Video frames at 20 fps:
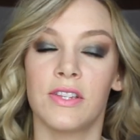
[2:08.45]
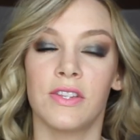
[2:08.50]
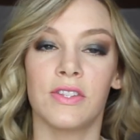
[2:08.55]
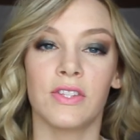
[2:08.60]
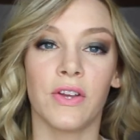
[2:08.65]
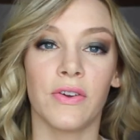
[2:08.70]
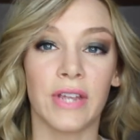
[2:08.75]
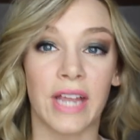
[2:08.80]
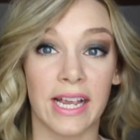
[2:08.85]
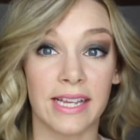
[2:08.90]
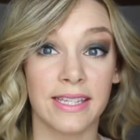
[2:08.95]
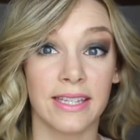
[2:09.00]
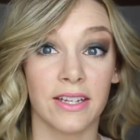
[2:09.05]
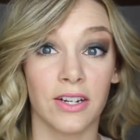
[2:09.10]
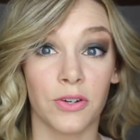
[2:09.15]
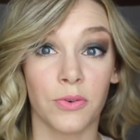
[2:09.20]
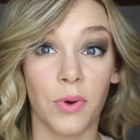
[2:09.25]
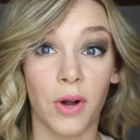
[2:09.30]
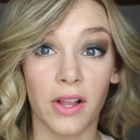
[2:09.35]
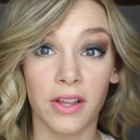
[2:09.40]
So yes,
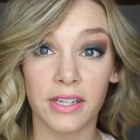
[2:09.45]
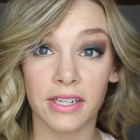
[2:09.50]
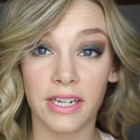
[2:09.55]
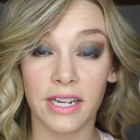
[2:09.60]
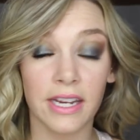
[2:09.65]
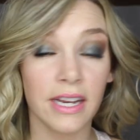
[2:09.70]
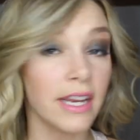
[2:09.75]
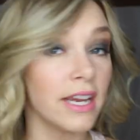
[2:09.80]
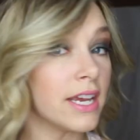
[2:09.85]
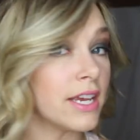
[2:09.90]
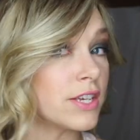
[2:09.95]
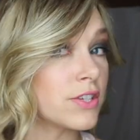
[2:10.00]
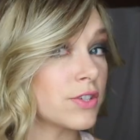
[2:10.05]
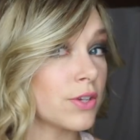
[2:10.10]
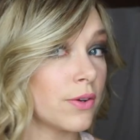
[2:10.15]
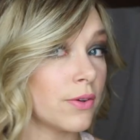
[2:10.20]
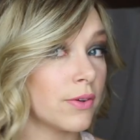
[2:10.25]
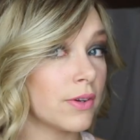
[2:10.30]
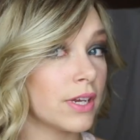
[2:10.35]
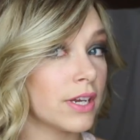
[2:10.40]
their quality
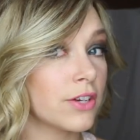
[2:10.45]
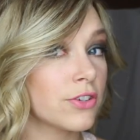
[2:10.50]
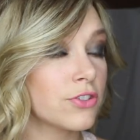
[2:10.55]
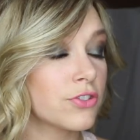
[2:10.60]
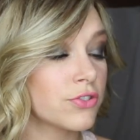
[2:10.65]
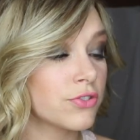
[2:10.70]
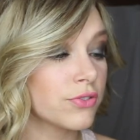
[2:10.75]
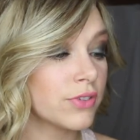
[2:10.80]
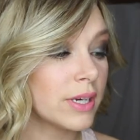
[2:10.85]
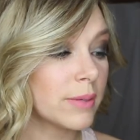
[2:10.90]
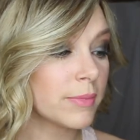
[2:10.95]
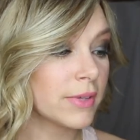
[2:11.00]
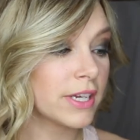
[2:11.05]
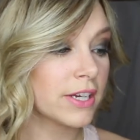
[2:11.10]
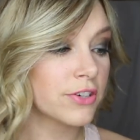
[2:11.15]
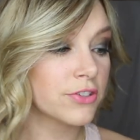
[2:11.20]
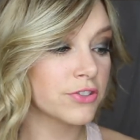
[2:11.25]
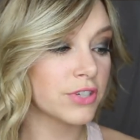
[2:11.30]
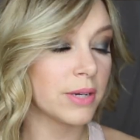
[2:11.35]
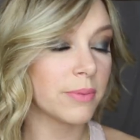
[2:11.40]
is
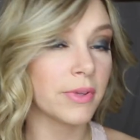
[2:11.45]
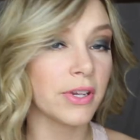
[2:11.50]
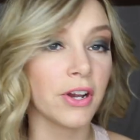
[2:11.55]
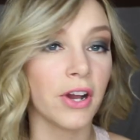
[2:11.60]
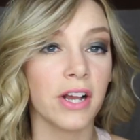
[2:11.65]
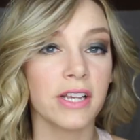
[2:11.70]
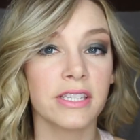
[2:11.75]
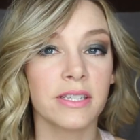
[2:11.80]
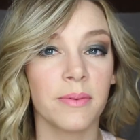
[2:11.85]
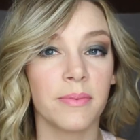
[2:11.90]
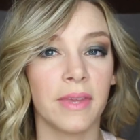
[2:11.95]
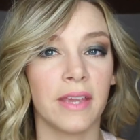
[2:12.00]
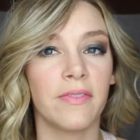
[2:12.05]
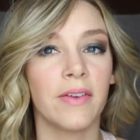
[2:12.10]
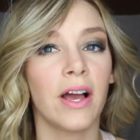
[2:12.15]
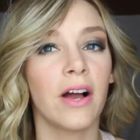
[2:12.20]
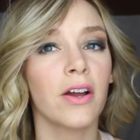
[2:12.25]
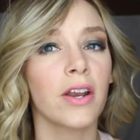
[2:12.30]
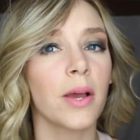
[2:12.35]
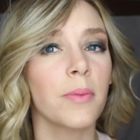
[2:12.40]
extremely, extremely awesome. They've
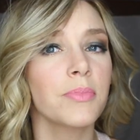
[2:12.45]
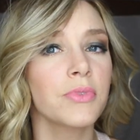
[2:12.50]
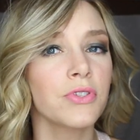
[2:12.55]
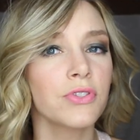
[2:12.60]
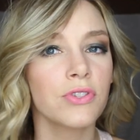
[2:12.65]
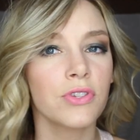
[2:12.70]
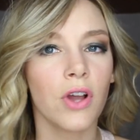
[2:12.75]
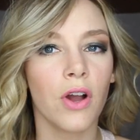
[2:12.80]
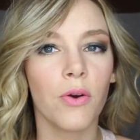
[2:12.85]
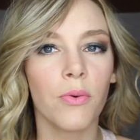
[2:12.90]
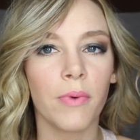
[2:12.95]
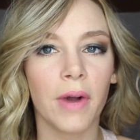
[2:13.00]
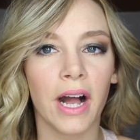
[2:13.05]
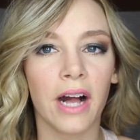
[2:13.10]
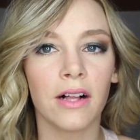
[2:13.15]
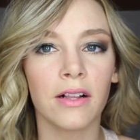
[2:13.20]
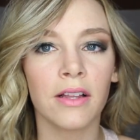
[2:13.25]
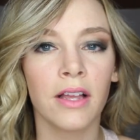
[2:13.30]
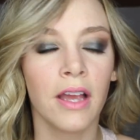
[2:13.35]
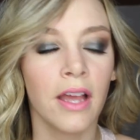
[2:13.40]
held up so
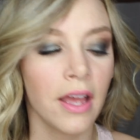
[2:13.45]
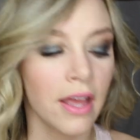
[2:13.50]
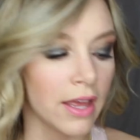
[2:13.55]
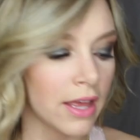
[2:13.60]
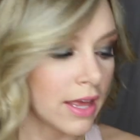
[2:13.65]
well.